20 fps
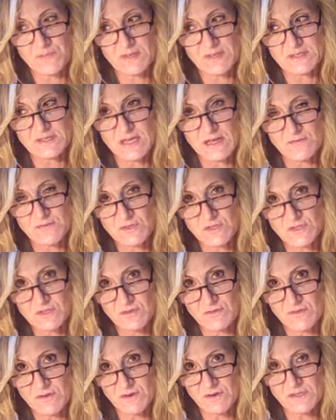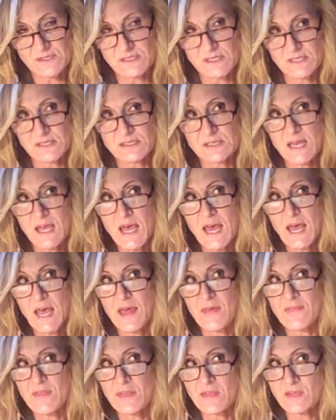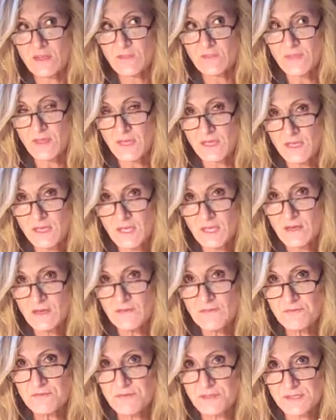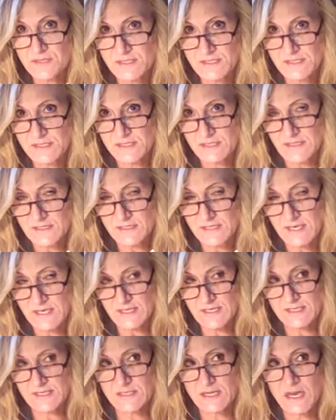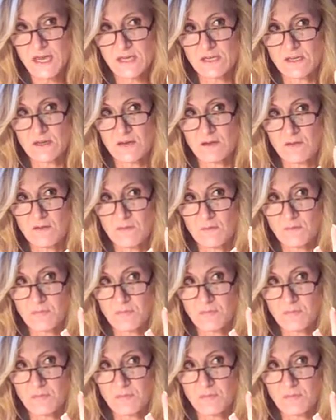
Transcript: esophageal varices, and they give this sandostatin